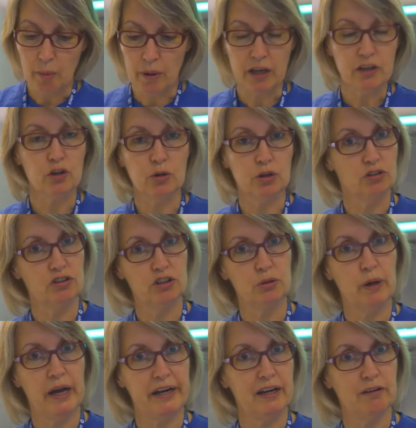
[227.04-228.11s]
You could do
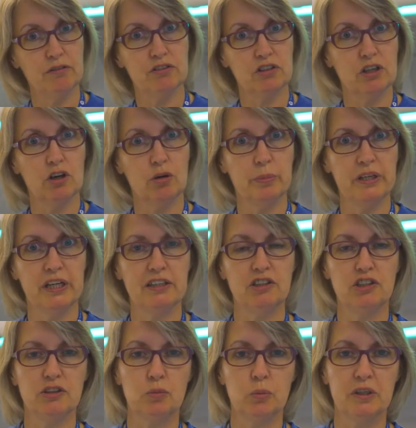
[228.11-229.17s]
A-levels in
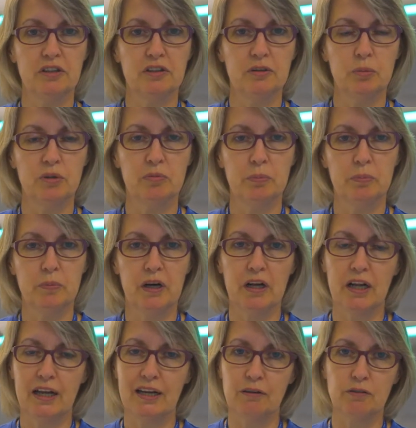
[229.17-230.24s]
combination with
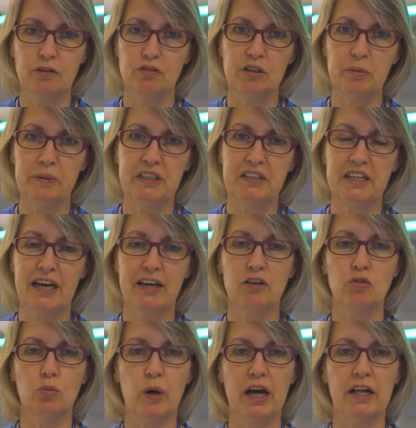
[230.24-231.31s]
a level 3 BTEC
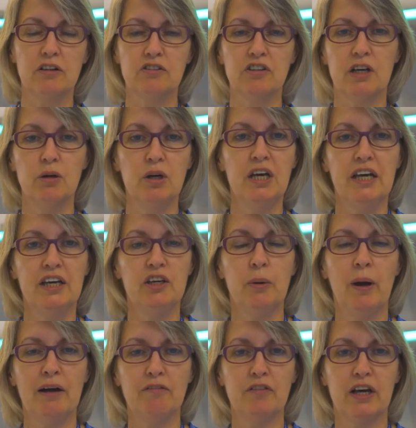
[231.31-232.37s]
as well, so you
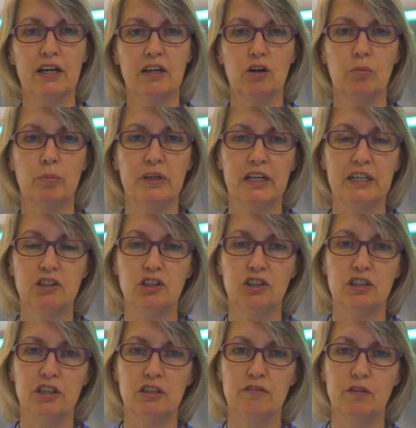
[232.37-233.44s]
have that
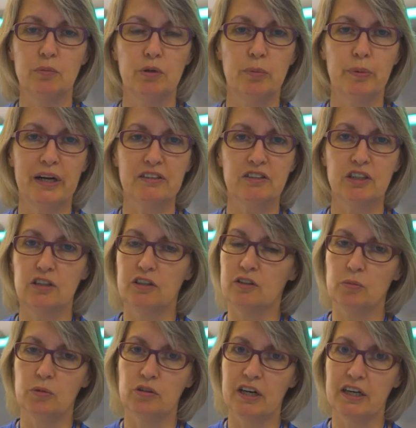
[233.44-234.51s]
combination of the more practical and the
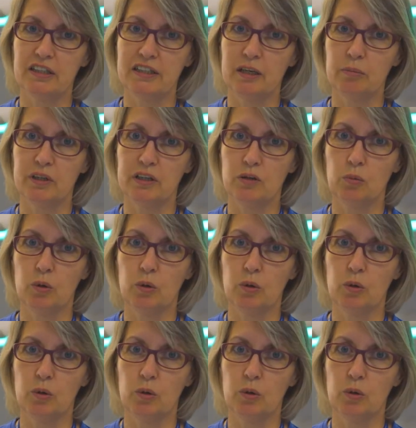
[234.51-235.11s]
more academic